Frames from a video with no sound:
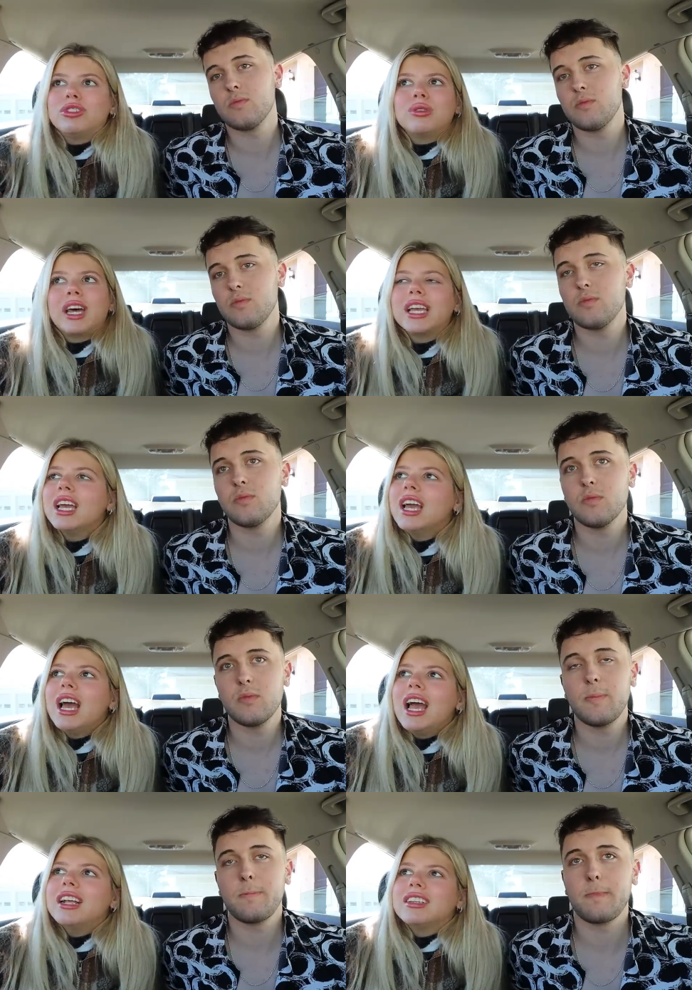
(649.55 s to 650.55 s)
Speaker 1: to. Like
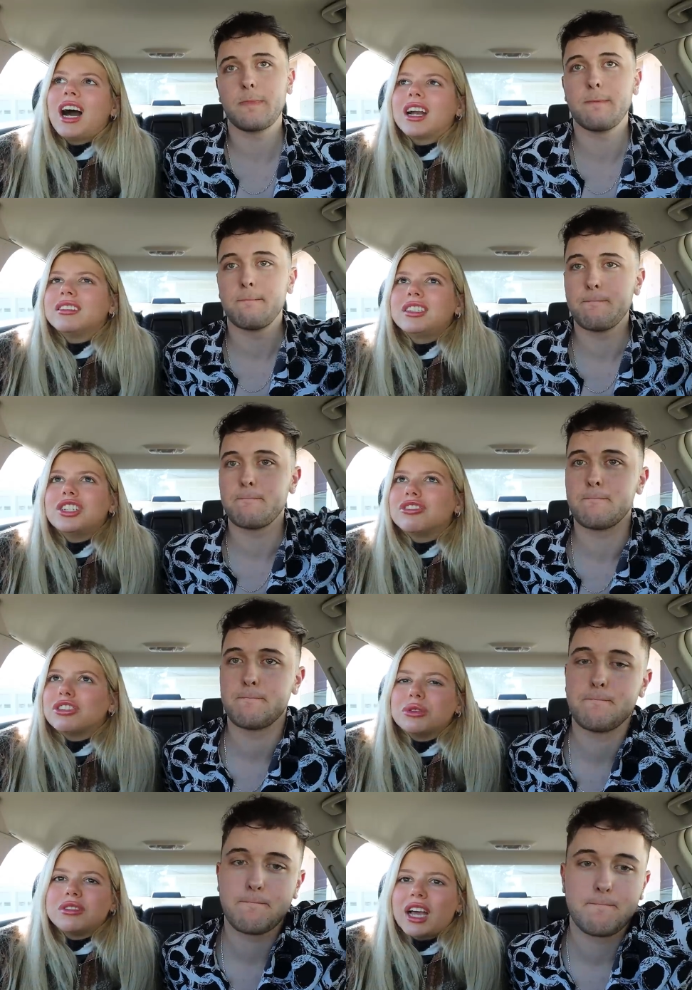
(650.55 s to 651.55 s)
it's honestly just
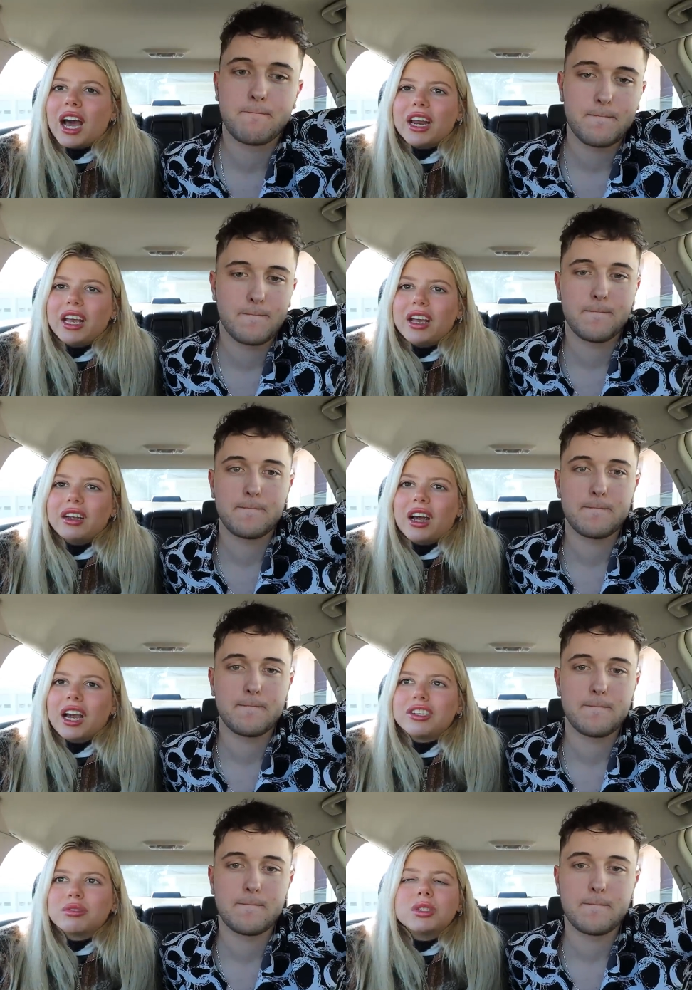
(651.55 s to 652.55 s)
so sad. And
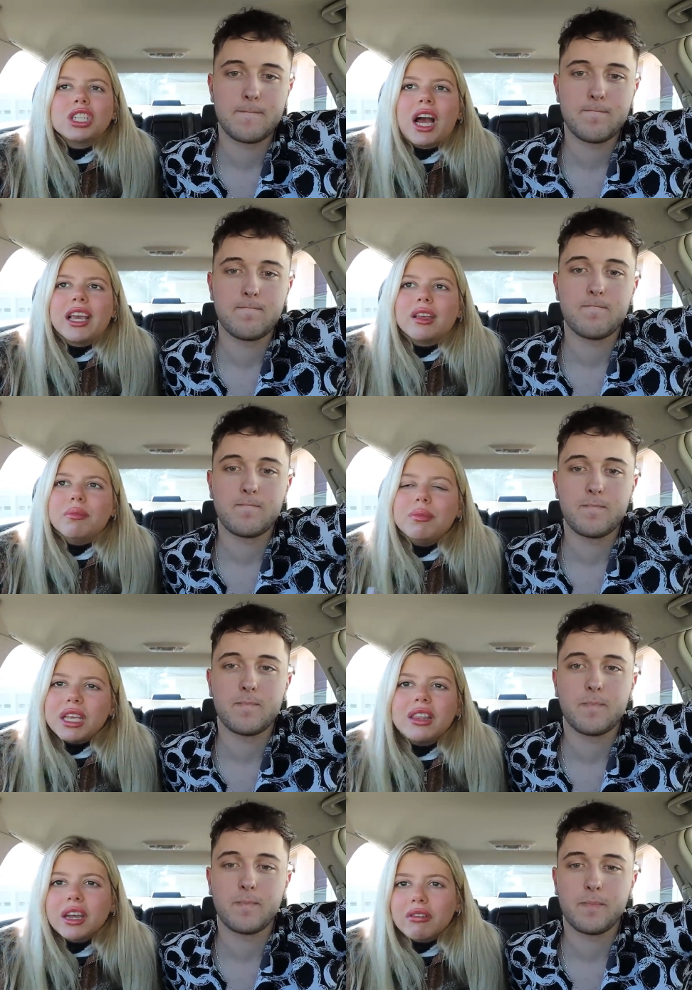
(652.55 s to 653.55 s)
I just wish I could
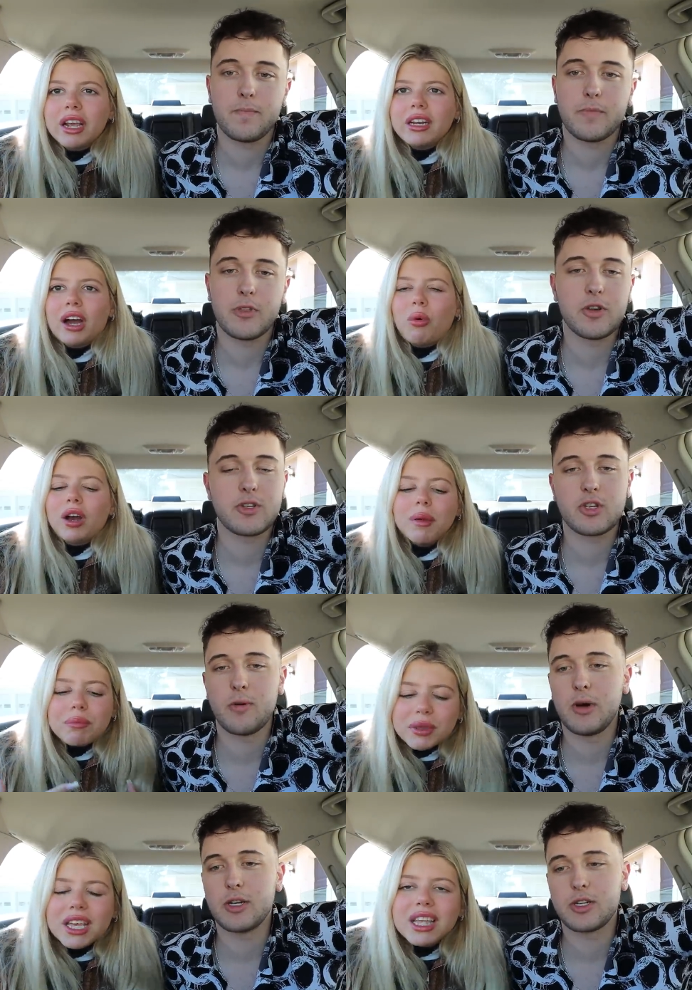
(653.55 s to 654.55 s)
be there right now. There's I want to
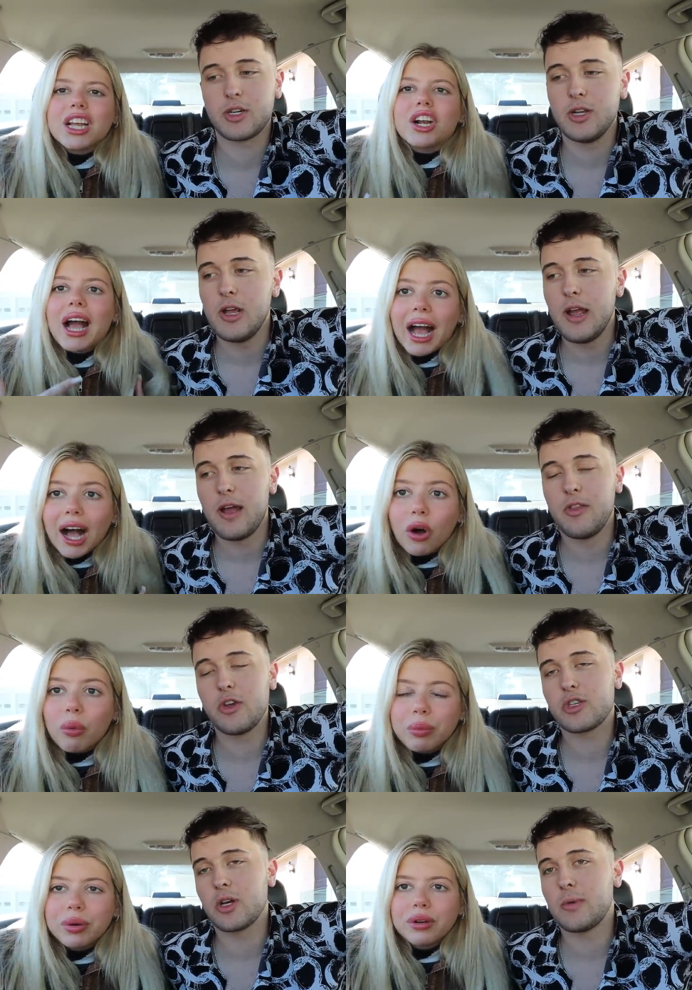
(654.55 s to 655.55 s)
so be there and help.
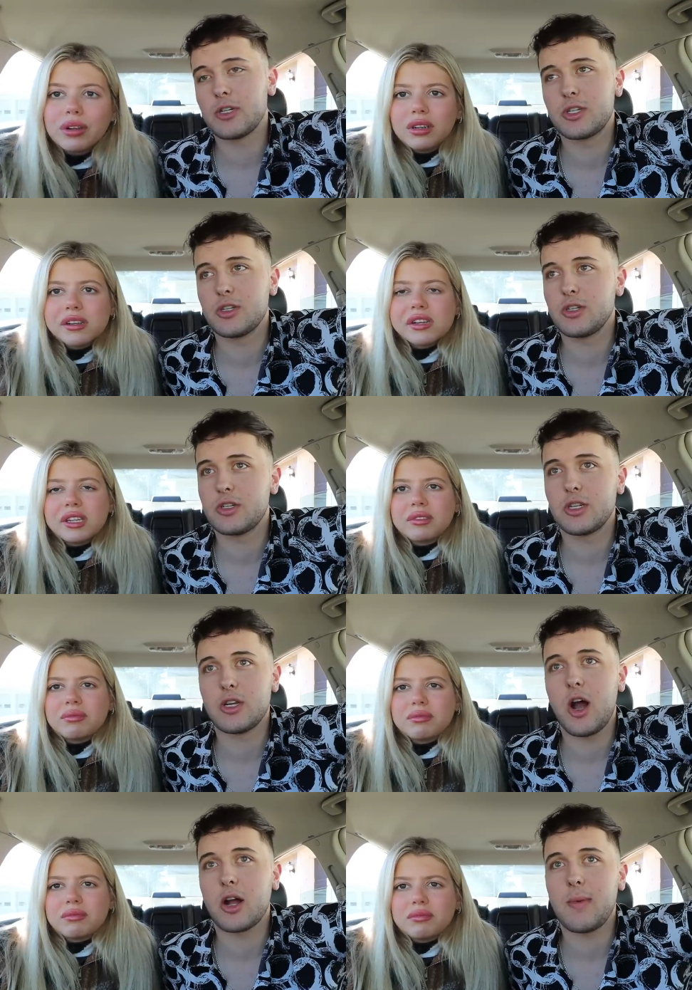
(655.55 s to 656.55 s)
There's
Speaker 2: so much to
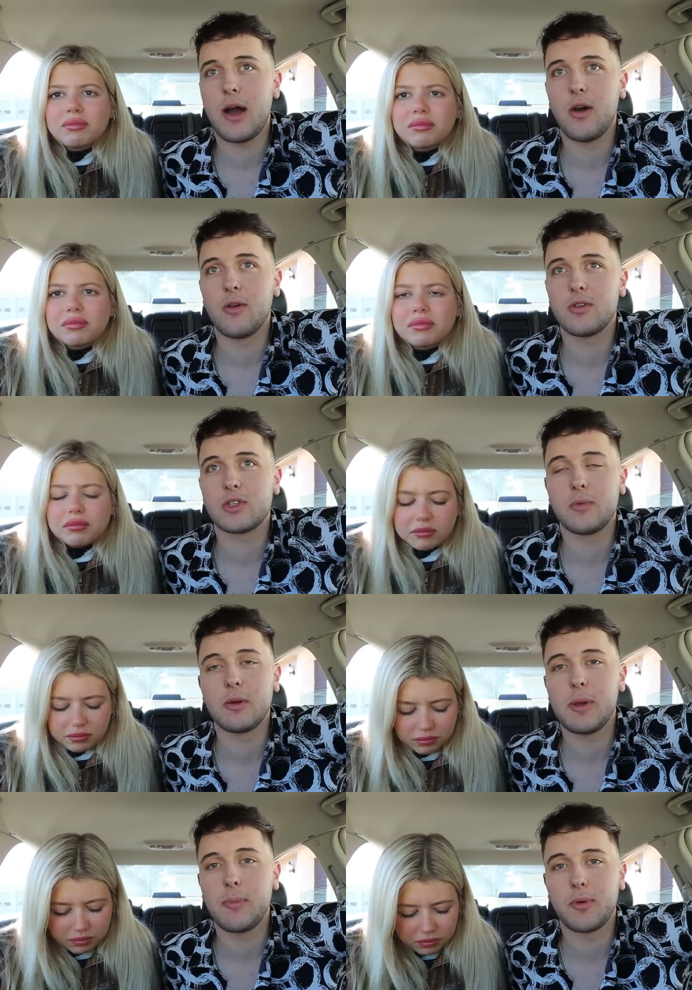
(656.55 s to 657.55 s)
talk about. So
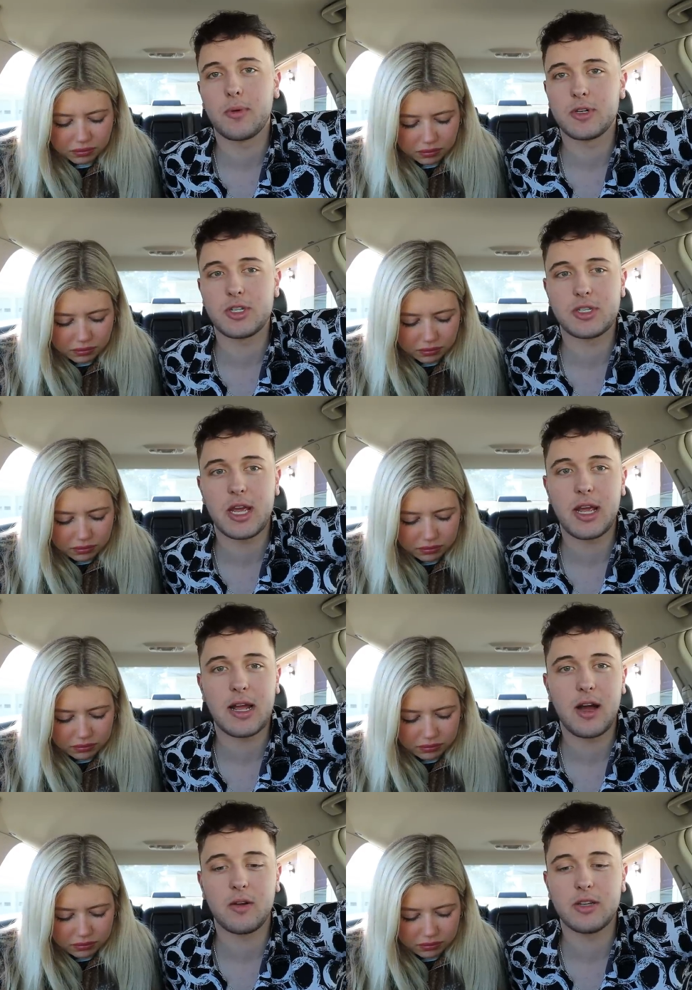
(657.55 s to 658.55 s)
many people were just saying
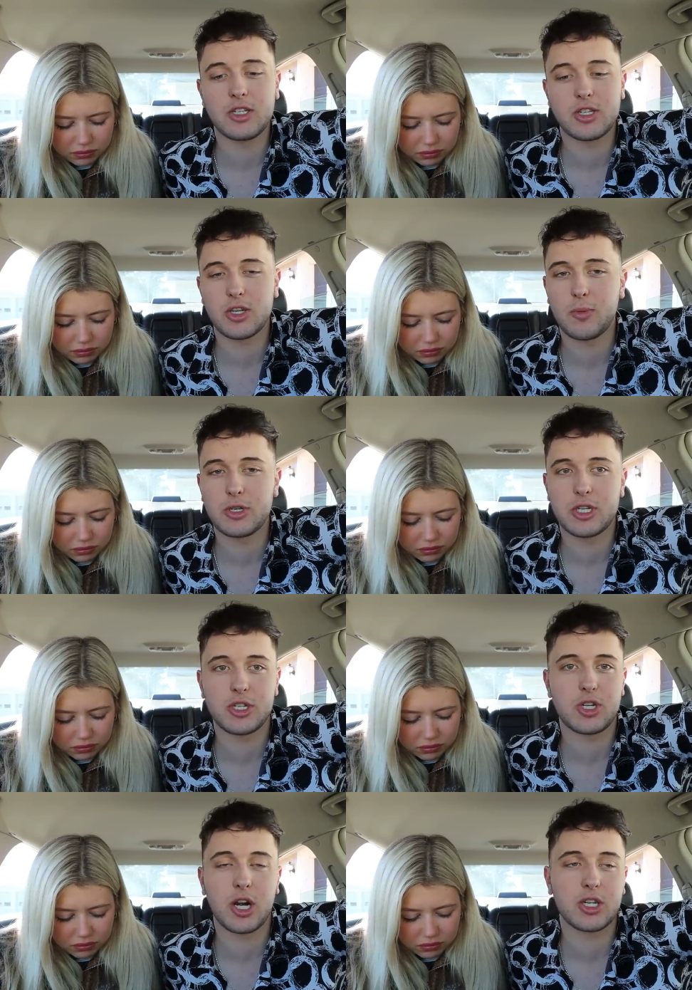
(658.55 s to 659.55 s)
how it's just so much
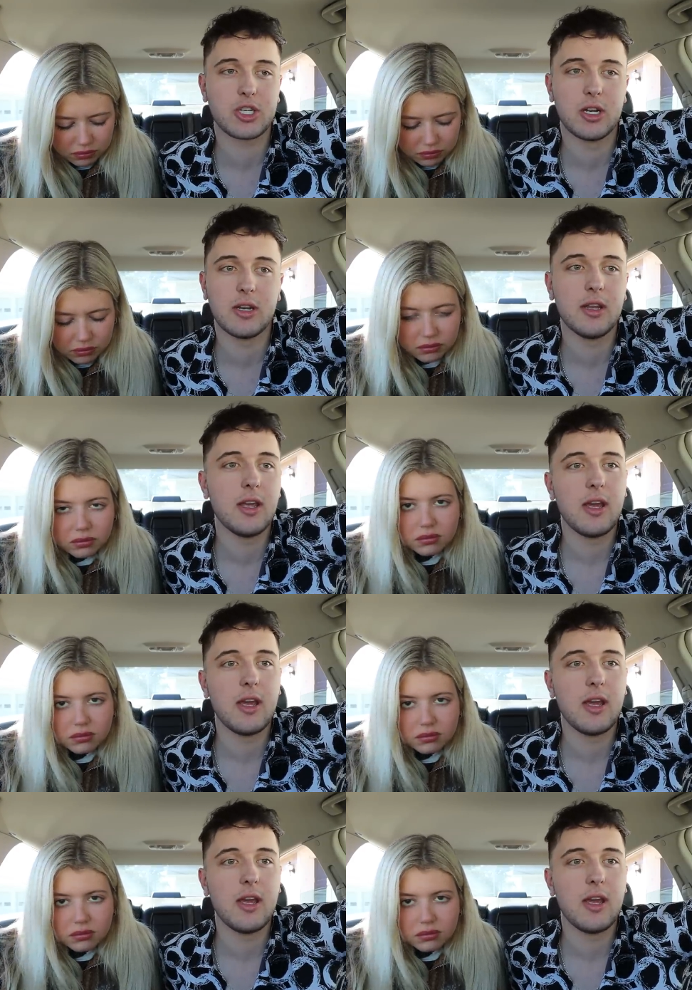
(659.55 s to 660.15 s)
destruction,